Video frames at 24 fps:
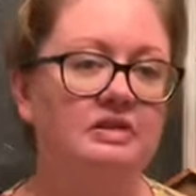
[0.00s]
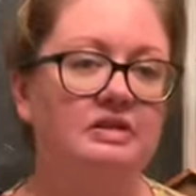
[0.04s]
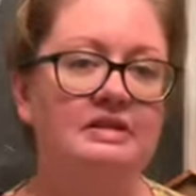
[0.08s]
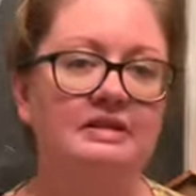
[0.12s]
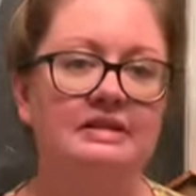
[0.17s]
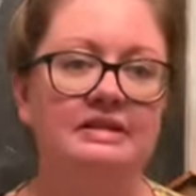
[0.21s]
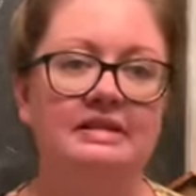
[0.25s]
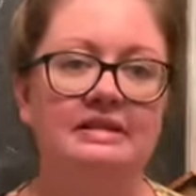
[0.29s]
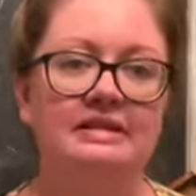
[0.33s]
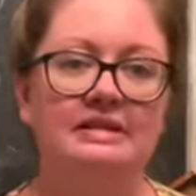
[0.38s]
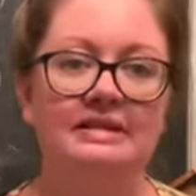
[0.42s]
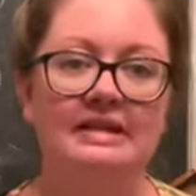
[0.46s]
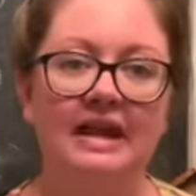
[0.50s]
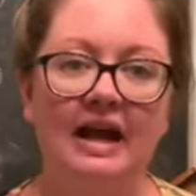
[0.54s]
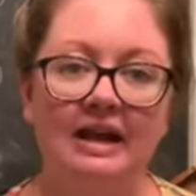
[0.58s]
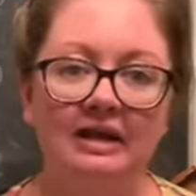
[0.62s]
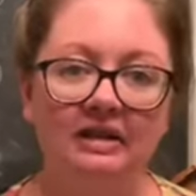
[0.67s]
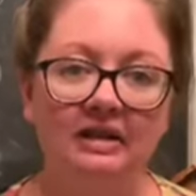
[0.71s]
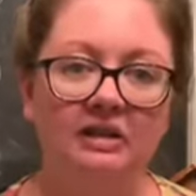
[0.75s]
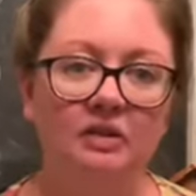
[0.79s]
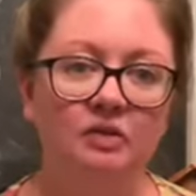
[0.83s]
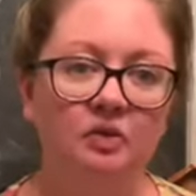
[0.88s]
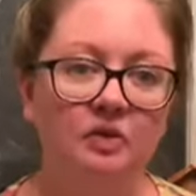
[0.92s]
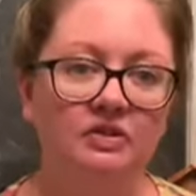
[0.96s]
It's
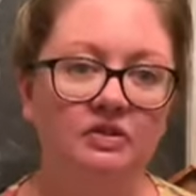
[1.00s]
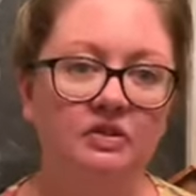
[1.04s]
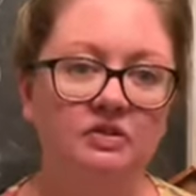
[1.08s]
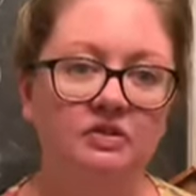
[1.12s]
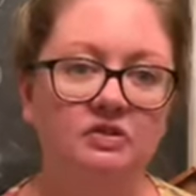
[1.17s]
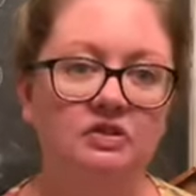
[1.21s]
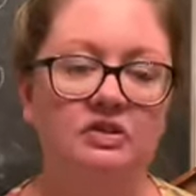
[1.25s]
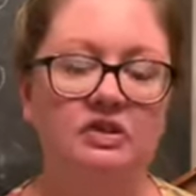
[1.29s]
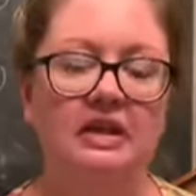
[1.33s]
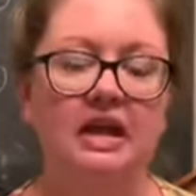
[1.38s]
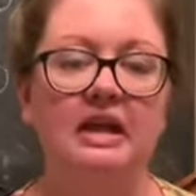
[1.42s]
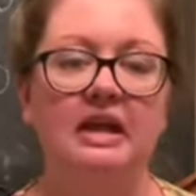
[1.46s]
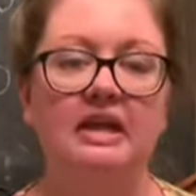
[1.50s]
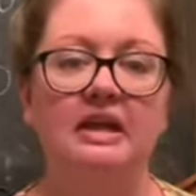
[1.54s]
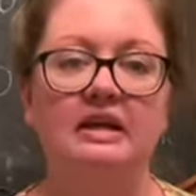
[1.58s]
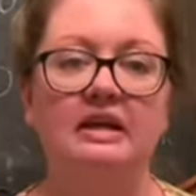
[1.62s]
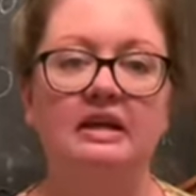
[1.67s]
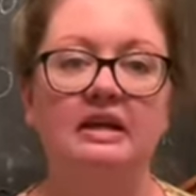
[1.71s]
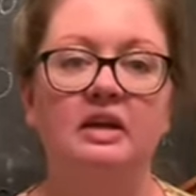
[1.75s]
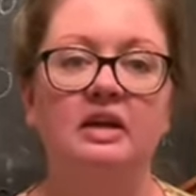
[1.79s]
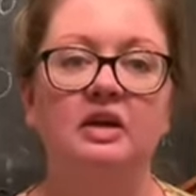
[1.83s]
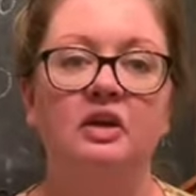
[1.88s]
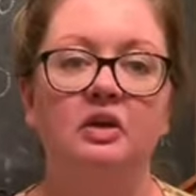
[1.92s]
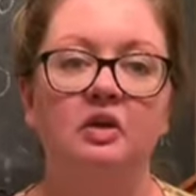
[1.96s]
exactly what they're saying
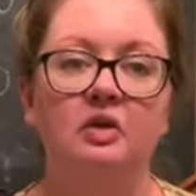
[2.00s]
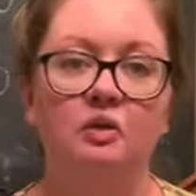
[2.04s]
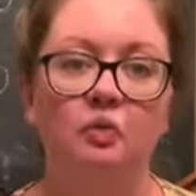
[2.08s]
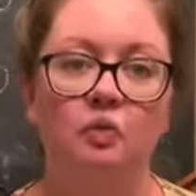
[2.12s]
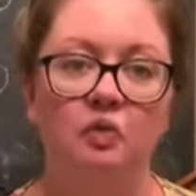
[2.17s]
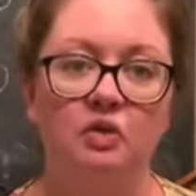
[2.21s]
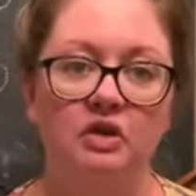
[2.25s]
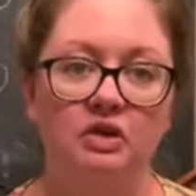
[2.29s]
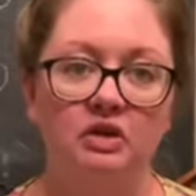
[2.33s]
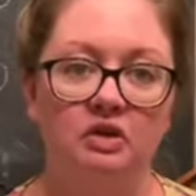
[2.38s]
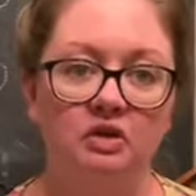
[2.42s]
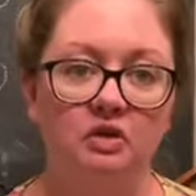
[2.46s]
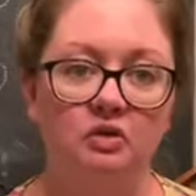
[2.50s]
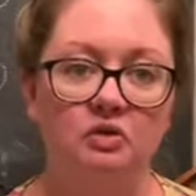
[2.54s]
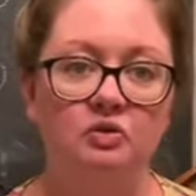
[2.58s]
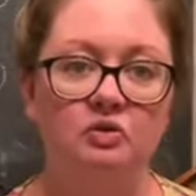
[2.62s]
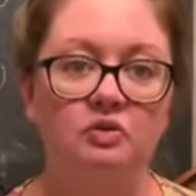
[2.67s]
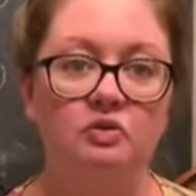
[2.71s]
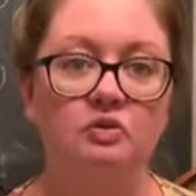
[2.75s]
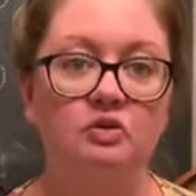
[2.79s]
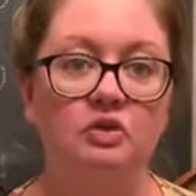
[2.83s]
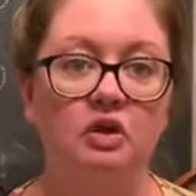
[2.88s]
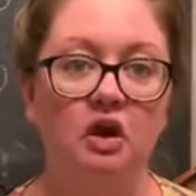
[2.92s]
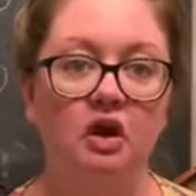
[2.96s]
when we
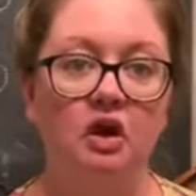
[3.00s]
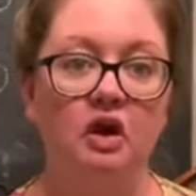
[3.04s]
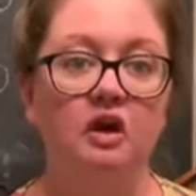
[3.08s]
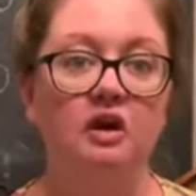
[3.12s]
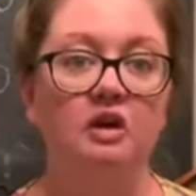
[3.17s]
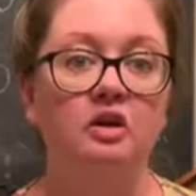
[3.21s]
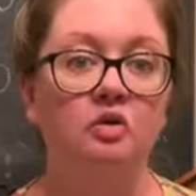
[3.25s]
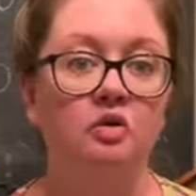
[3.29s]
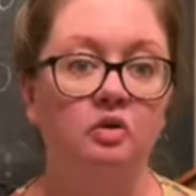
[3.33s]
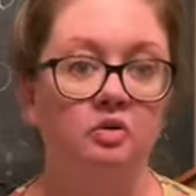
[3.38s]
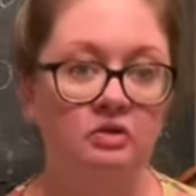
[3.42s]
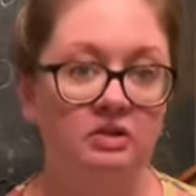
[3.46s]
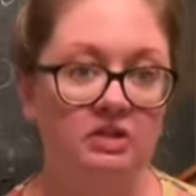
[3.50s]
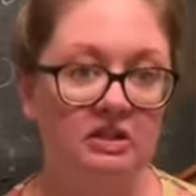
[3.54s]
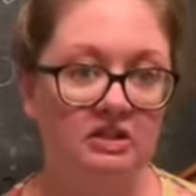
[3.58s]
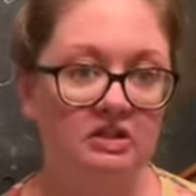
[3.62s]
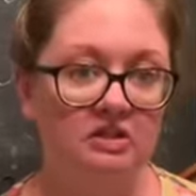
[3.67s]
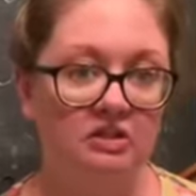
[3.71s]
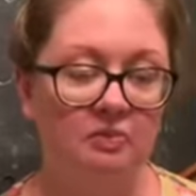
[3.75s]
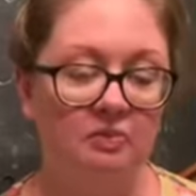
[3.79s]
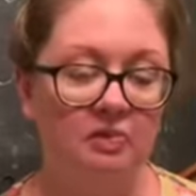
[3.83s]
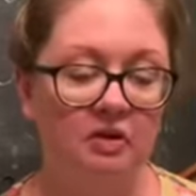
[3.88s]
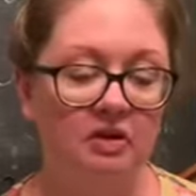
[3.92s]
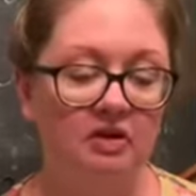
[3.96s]
use our
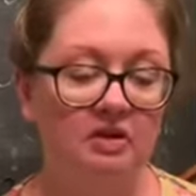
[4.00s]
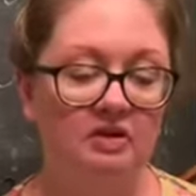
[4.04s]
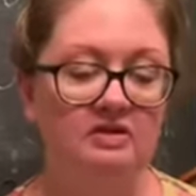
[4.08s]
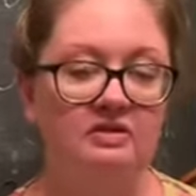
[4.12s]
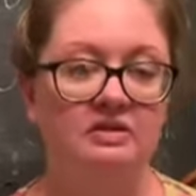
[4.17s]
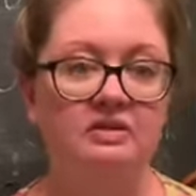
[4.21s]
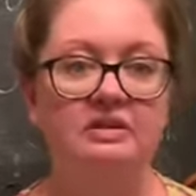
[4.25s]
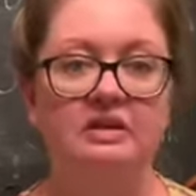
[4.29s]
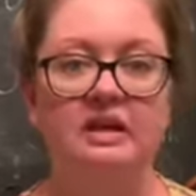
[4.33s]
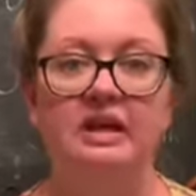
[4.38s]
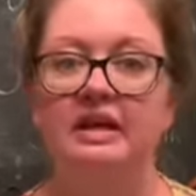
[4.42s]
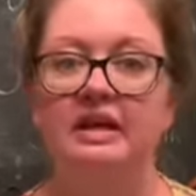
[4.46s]
quotation marks.